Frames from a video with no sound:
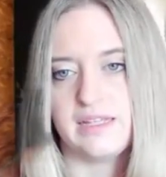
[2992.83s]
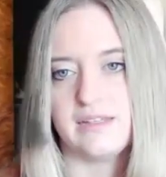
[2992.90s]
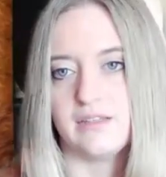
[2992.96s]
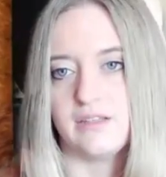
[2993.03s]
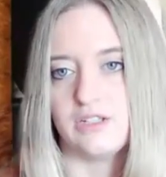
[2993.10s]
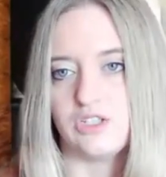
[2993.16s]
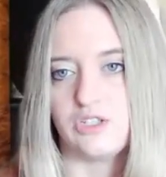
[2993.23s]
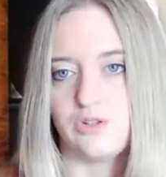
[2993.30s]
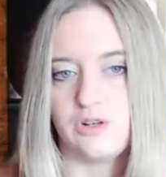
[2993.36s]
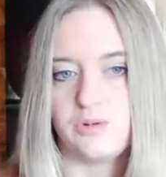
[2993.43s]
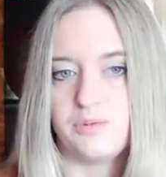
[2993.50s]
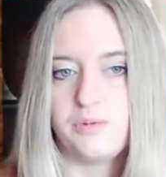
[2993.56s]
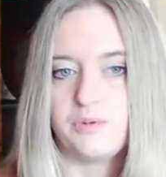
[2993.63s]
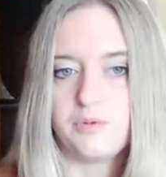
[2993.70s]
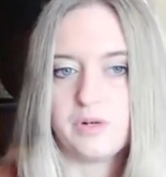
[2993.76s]
that the
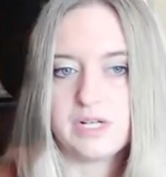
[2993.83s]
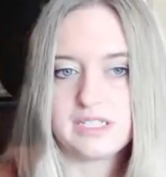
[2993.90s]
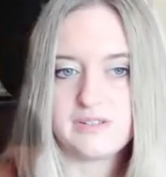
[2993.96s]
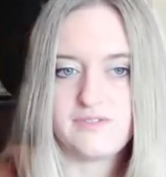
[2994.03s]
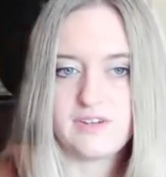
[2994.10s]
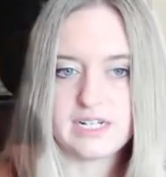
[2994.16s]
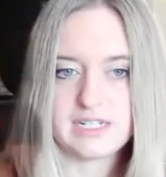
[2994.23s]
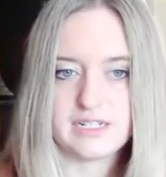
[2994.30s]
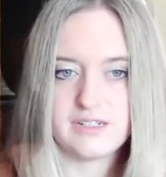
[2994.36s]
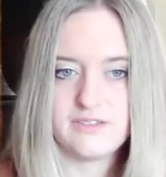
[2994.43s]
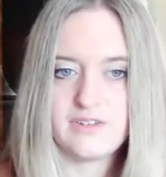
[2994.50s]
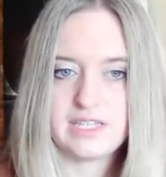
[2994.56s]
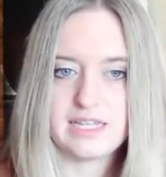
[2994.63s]
strobe was effective at